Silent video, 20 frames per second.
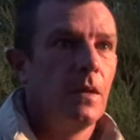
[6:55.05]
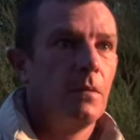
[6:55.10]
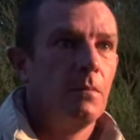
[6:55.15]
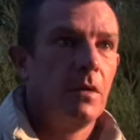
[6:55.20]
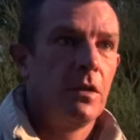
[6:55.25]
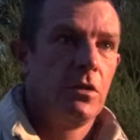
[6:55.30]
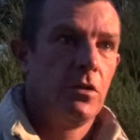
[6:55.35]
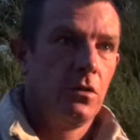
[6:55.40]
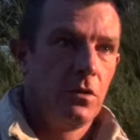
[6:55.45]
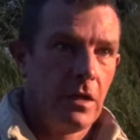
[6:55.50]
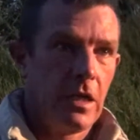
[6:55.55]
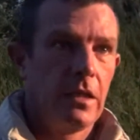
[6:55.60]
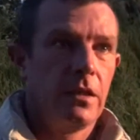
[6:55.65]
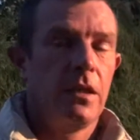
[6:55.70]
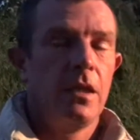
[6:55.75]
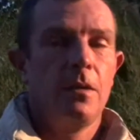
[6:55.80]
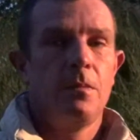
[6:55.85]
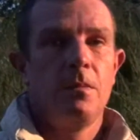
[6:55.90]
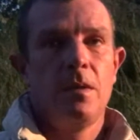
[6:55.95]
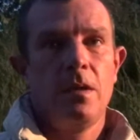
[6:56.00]
But you'll get
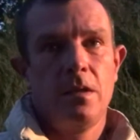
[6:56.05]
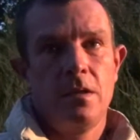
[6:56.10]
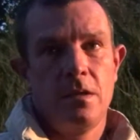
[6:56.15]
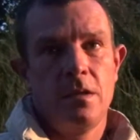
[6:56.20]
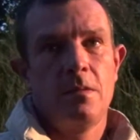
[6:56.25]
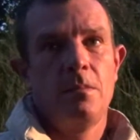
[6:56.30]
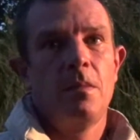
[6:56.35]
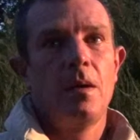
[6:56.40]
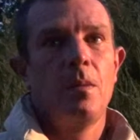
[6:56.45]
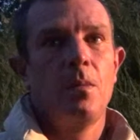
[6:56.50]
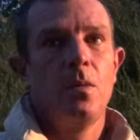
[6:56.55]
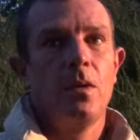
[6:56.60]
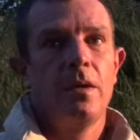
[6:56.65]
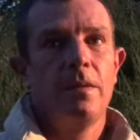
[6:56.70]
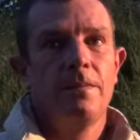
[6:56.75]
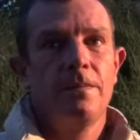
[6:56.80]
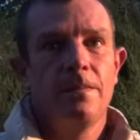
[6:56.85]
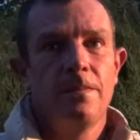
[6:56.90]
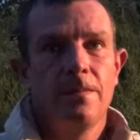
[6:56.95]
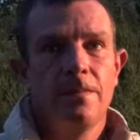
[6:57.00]
them in Zimbabwe.
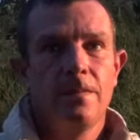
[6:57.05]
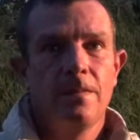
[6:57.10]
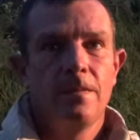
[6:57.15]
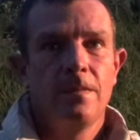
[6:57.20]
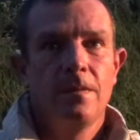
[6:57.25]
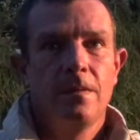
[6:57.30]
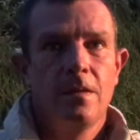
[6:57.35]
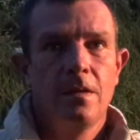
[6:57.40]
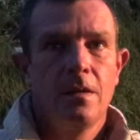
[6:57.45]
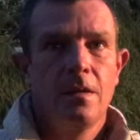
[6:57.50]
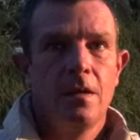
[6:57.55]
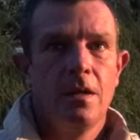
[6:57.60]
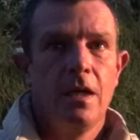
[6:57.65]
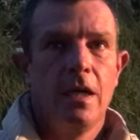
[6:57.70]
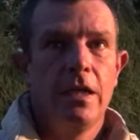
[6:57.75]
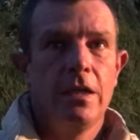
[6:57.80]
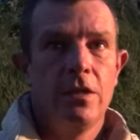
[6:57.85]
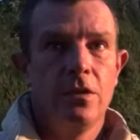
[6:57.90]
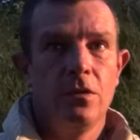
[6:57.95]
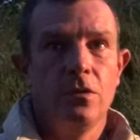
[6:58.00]

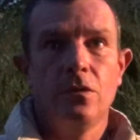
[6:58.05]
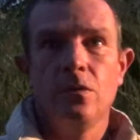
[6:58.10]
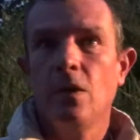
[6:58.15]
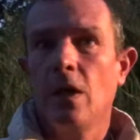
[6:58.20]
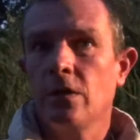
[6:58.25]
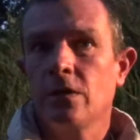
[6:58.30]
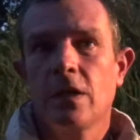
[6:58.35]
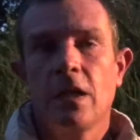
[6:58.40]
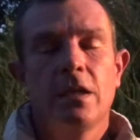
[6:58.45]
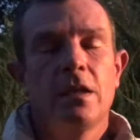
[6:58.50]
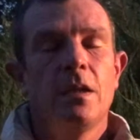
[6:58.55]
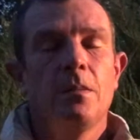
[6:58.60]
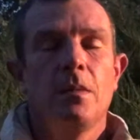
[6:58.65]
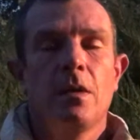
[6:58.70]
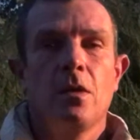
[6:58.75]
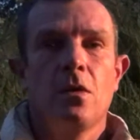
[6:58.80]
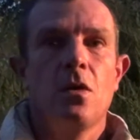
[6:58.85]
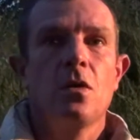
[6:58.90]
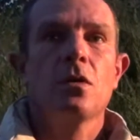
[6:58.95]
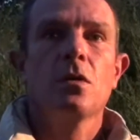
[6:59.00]
And you won't get them
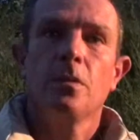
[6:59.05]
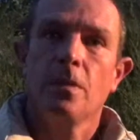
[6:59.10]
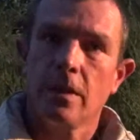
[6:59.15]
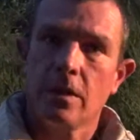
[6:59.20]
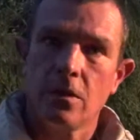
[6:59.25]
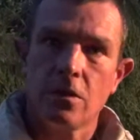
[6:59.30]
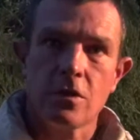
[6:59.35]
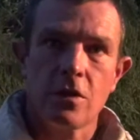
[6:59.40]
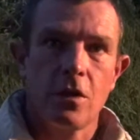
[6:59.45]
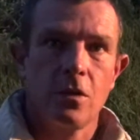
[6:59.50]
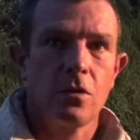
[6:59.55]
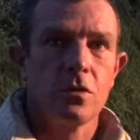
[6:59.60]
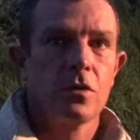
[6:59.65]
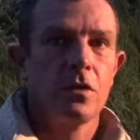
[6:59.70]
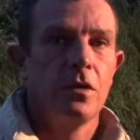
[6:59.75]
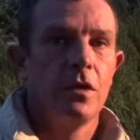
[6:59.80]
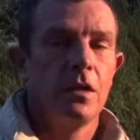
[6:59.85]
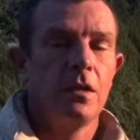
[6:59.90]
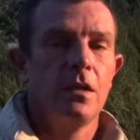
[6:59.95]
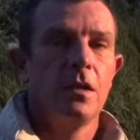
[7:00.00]
in Congo because they also
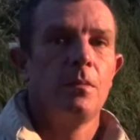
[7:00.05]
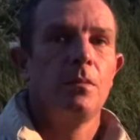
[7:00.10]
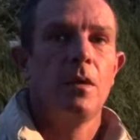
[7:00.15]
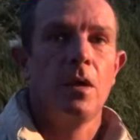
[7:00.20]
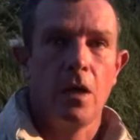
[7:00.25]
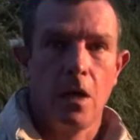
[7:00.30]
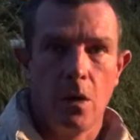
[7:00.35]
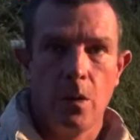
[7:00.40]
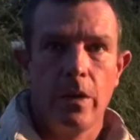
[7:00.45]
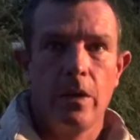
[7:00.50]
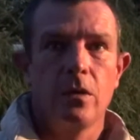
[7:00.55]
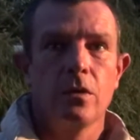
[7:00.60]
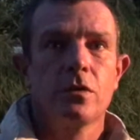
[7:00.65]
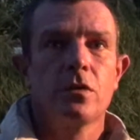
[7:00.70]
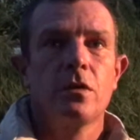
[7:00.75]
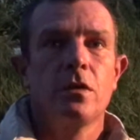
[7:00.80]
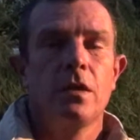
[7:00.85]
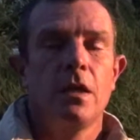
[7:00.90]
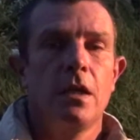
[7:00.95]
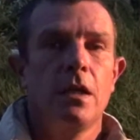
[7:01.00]
eat them. Malawi
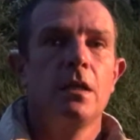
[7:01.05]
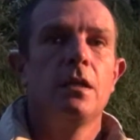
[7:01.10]
also, they eat them.